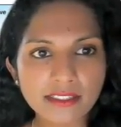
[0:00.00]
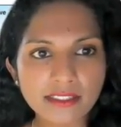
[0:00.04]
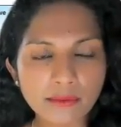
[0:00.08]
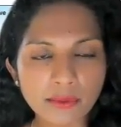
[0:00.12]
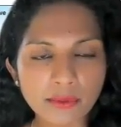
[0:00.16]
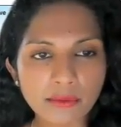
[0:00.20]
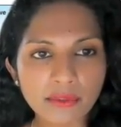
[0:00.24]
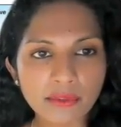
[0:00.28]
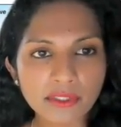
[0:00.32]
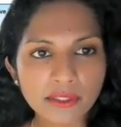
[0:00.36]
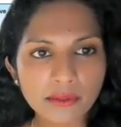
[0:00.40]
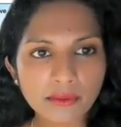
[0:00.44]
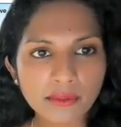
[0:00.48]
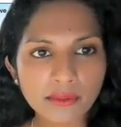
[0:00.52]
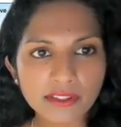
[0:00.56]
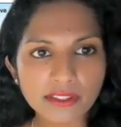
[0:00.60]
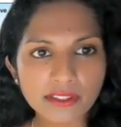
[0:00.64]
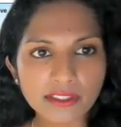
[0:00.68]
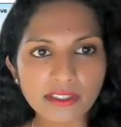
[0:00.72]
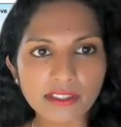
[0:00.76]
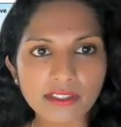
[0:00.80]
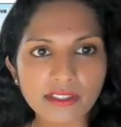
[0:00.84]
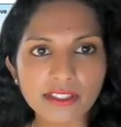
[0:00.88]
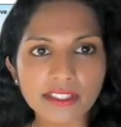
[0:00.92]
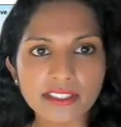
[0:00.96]
And we really want
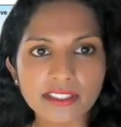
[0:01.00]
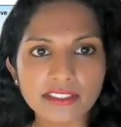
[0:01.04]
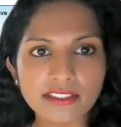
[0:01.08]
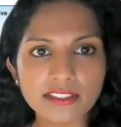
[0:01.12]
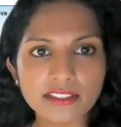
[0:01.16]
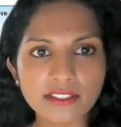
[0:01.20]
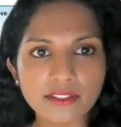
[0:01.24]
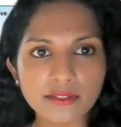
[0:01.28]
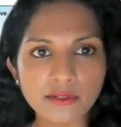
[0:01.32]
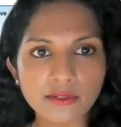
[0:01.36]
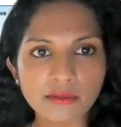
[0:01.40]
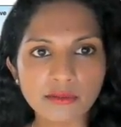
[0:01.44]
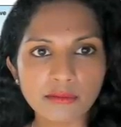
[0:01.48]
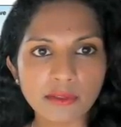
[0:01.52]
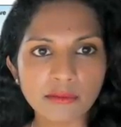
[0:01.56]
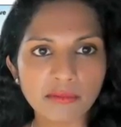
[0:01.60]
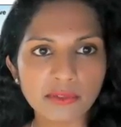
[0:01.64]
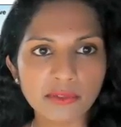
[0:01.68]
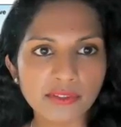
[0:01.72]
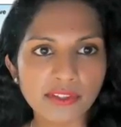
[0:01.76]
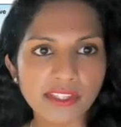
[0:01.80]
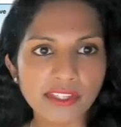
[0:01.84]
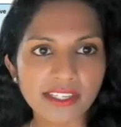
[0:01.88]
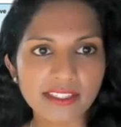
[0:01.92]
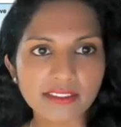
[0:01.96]
the audience to
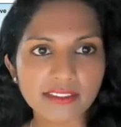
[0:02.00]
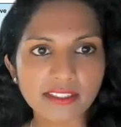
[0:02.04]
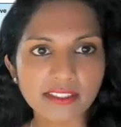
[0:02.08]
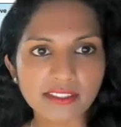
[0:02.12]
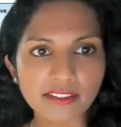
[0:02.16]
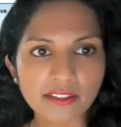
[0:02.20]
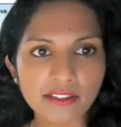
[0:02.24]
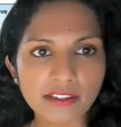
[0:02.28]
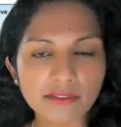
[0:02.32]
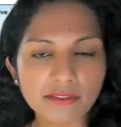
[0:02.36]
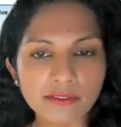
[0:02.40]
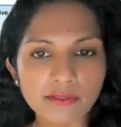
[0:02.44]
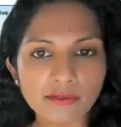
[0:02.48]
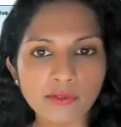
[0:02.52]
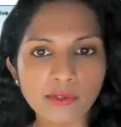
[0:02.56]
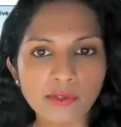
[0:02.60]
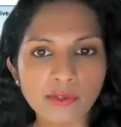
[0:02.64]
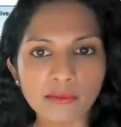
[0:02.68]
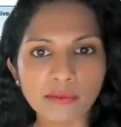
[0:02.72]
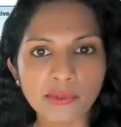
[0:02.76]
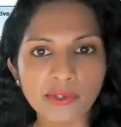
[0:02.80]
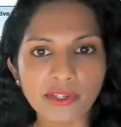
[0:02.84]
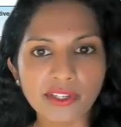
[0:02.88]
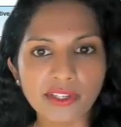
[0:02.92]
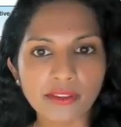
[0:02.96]
remember that cutoff of
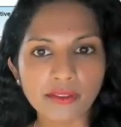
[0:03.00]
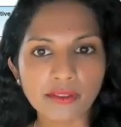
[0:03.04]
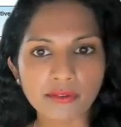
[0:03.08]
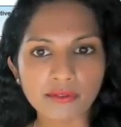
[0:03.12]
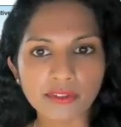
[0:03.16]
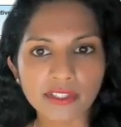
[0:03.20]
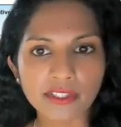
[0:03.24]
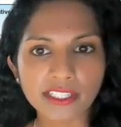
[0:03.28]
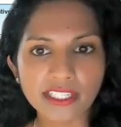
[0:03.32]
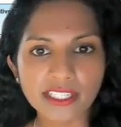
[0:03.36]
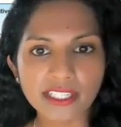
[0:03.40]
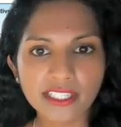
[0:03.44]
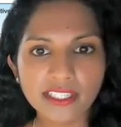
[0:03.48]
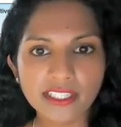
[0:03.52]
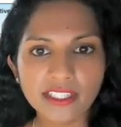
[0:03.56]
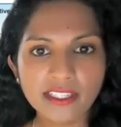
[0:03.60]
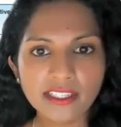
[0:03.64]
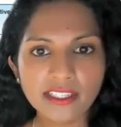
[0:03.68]
1.3.